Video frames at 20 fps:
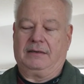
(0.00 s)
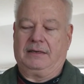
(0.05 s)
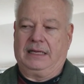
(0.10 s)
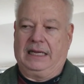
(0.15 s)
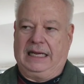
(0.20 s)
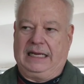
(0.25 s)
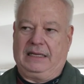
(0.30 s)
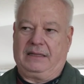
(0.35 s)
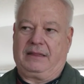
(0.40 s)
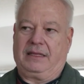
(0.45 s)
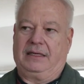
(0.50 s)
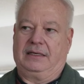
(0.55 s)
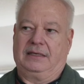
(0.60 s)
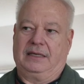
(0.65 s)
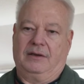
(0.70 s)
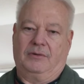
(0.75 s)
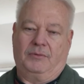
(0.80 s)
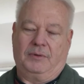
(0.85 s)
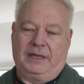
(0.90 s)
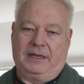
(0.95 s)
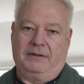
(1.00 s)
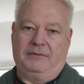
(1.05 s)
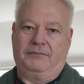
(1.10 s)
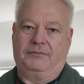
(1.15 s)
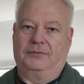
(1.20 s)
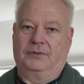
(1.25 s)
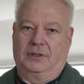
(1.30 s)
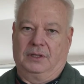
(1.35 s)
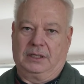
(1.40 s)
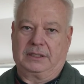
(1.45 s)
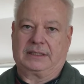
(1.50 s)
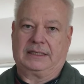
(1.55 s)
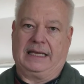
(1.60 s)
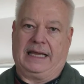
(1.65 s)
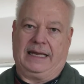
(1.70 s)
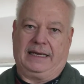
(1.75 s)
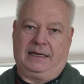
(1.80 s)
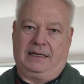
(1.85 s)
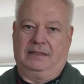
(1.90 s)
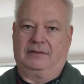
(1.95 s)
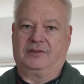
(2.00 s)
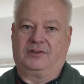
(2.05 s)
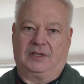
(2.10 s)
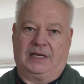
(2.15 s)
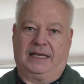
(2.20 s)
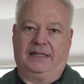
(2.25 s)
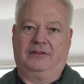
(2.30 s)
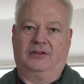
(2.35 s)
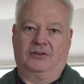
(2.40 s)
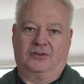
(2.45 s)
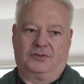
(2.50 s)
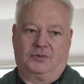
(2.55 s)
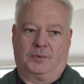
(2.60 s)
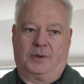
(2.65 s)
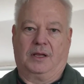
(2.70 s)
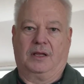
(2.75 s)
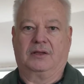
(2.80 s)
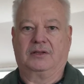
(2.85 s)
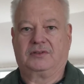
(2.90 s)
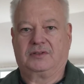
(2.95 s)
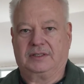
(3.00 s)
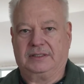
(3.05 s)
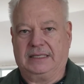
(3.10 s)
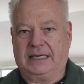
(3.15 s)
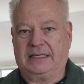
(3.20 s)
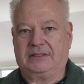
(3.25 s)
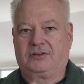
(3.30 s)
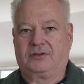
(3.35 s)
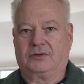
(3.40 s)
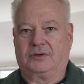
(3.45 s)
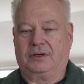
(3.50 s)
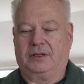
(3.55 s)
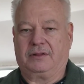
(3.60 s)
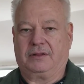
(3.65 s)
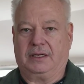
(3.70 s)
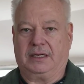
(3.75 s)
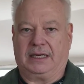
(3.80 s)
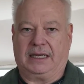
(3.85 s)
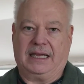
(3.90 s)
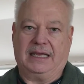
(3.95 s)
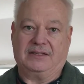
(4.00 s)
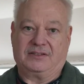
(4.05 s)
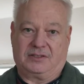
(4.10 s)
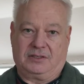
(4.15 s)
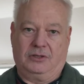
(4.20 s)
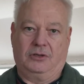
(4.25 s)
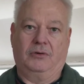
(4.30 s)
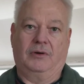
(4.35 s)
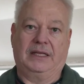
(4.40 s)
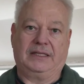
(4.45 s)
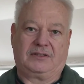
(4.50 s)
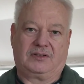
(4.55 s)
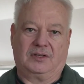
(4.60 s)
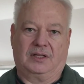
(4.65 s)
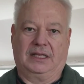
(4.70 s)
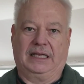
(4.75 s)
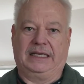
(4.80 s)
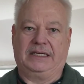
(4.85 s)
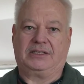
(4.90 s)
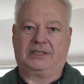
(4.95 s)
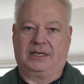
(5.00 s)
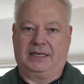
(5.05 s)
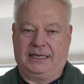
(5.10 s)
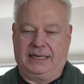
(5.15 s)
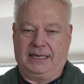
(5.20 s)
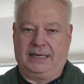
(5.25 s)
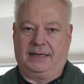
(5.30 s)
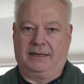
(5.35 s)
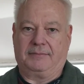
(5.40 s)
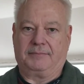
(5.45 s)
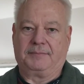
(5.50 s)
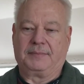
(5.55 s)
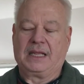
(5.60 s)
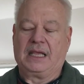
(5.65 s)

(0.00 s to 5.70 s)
Anything that we've looked at inside those walls and that sort of thing has new insulation in it.